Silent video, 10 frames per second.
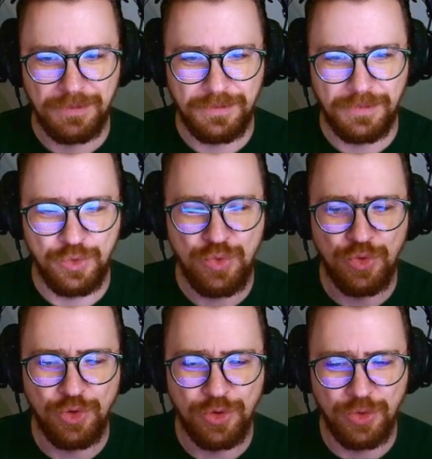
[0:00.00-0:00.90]

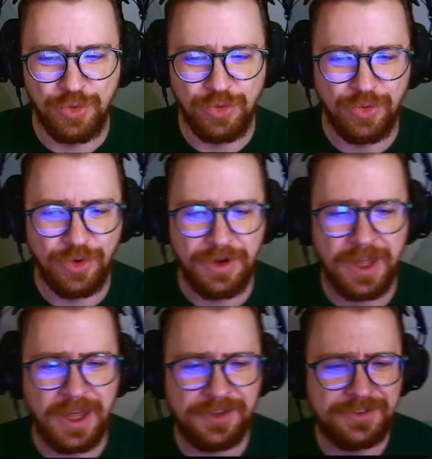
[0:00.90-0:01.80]
Ooh,
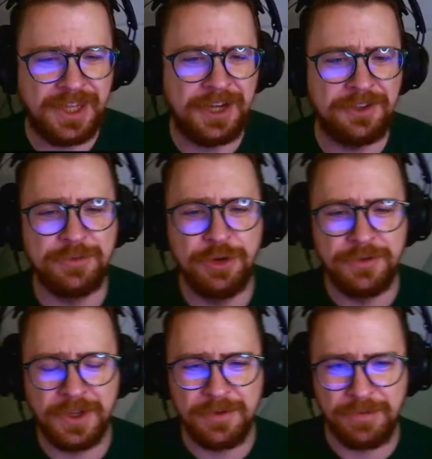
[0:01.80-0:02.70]
okay, status
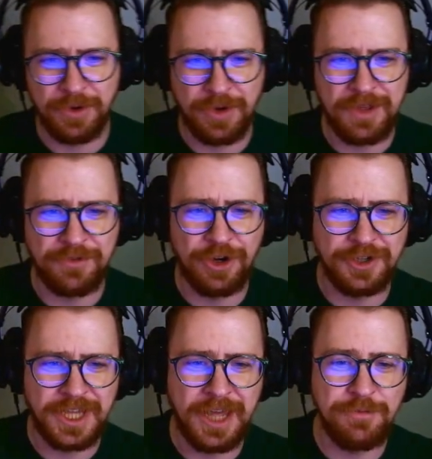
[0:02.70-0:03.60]
moving, but we're having a
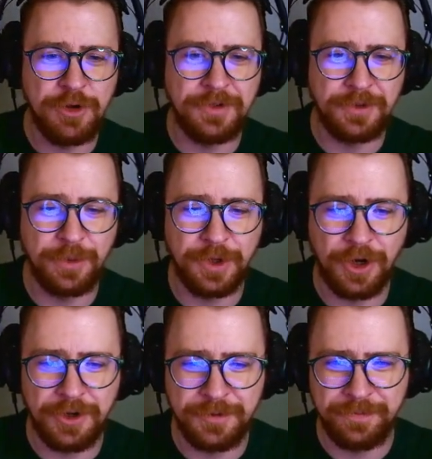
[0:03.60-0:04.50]
hard time moving through the
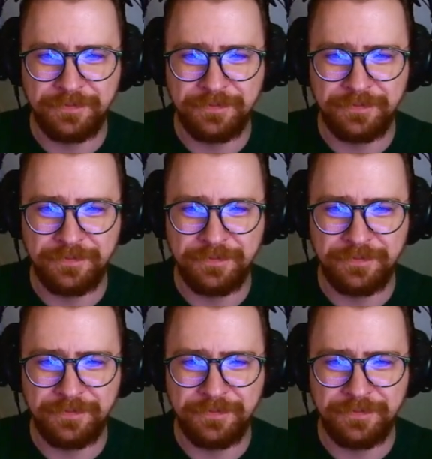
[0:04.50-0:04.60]
garden.